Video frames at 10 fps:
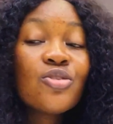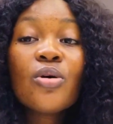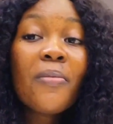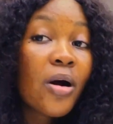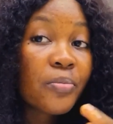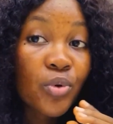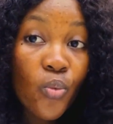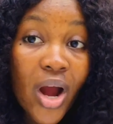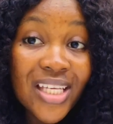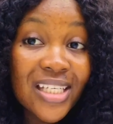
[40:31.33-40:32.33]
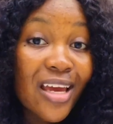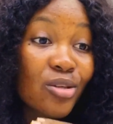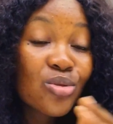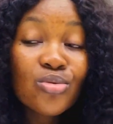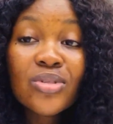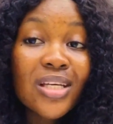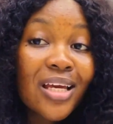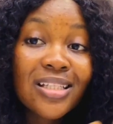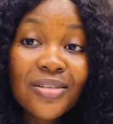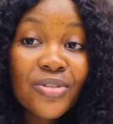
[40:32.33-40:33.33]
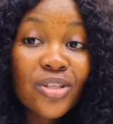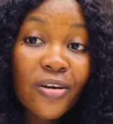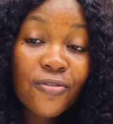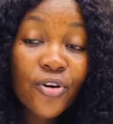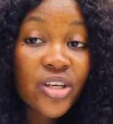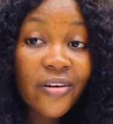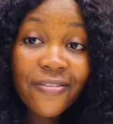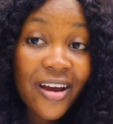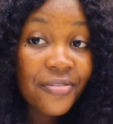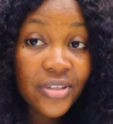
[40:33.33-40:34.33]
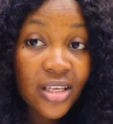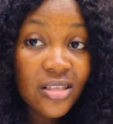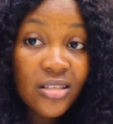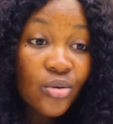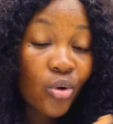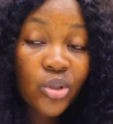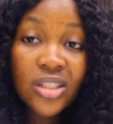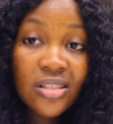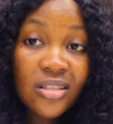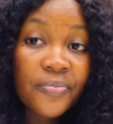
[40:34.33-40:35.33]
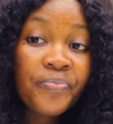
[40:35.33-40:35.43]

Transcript: Some can be 1 year, 2 year, 3 year, 4 year, 5 years, or this thing.